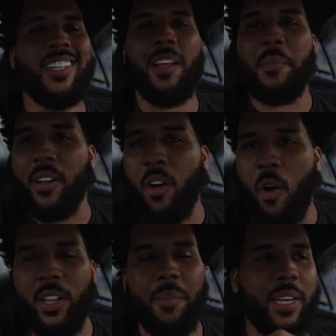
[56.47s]
tell I'm in a
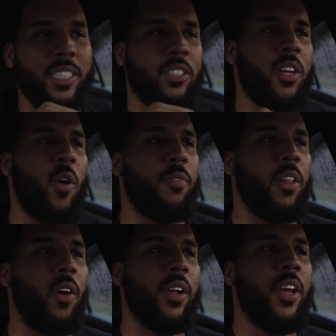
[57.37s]
car. That makes this a car
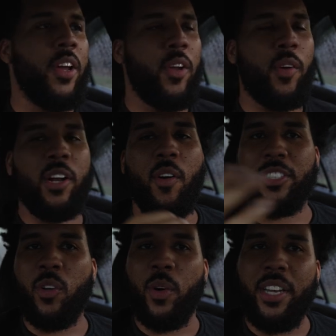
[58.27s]
vlog. You already know how
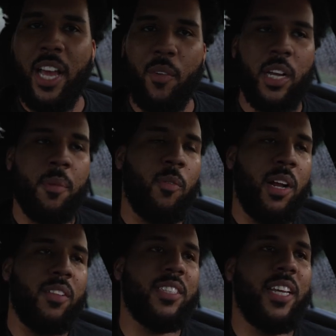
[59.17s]
it's going down when I come
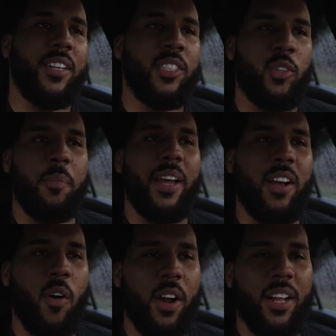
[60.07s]
around. Let's get into it, man.
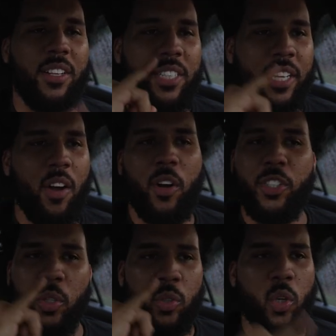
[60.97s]
Car content, car
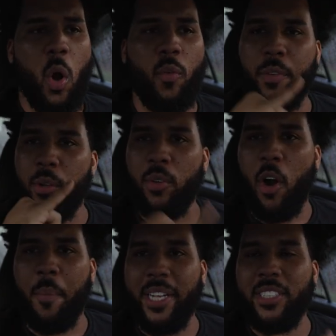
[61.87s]
shows, car review,
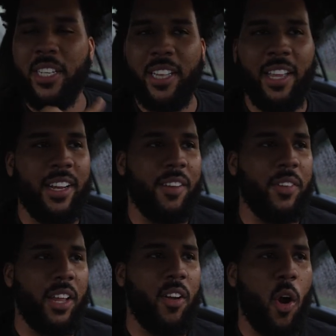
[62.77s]
car meets, anything and
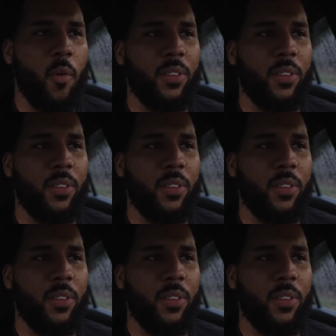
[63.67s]
everything car